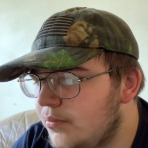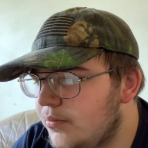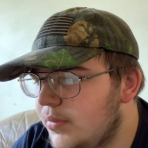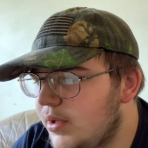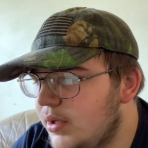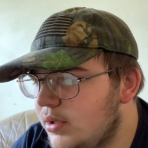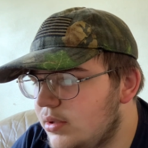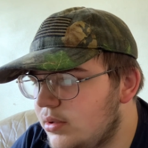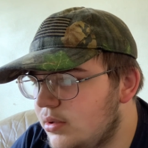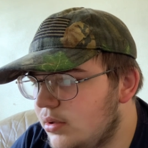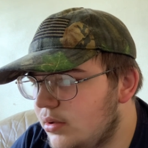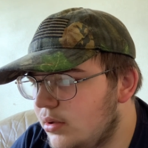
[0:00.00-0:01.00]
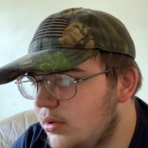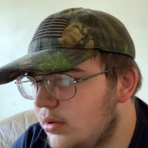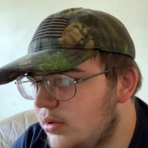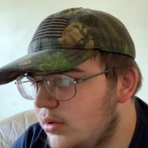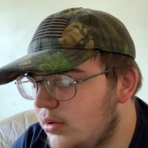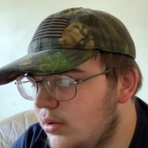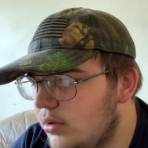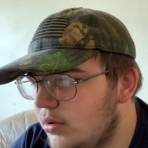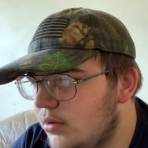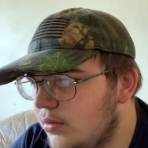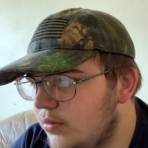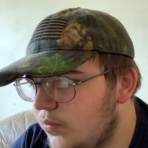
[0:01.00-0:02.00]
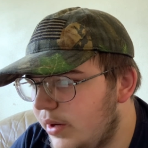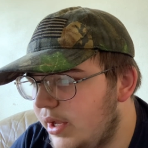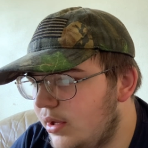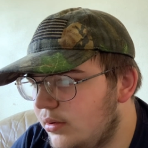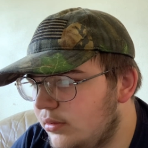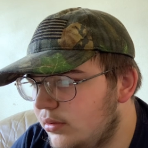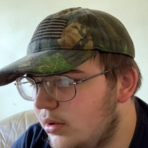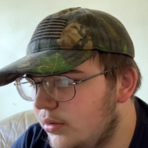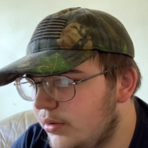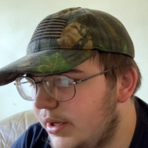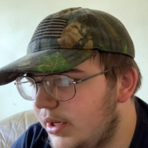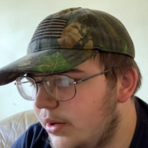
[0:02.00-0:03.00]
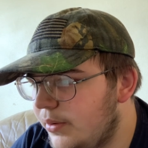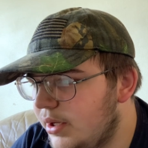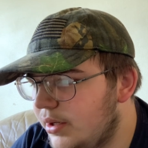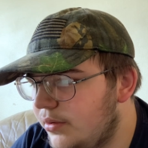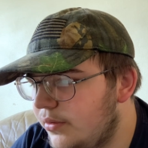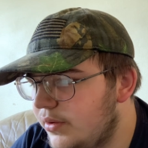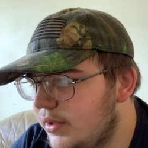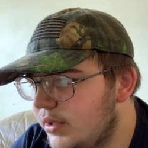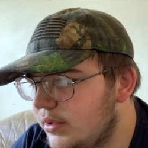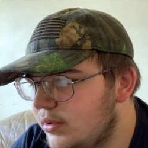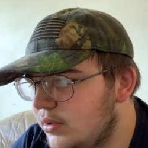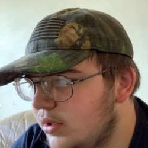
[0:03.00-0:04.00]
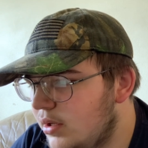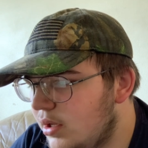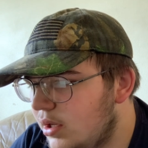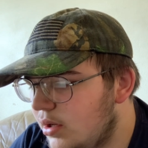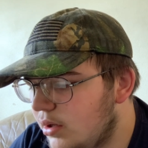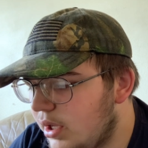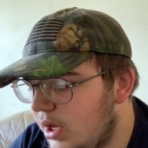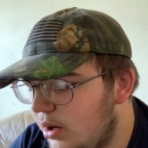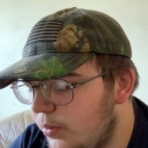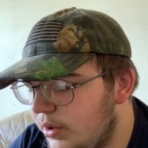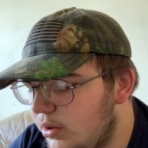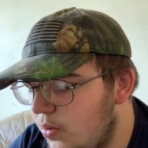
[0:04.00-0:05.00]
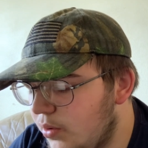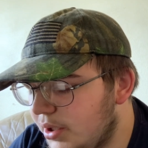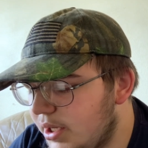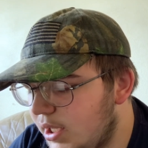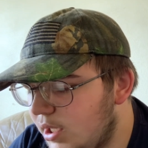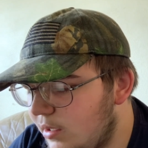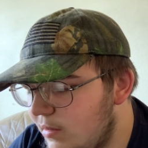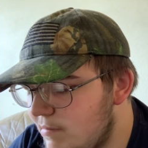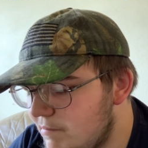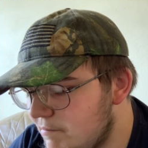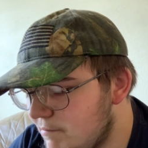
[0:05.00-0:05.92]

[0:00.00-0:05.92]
paste, wait, oh, great, now we gotta do this. Okay, how are we lower cave?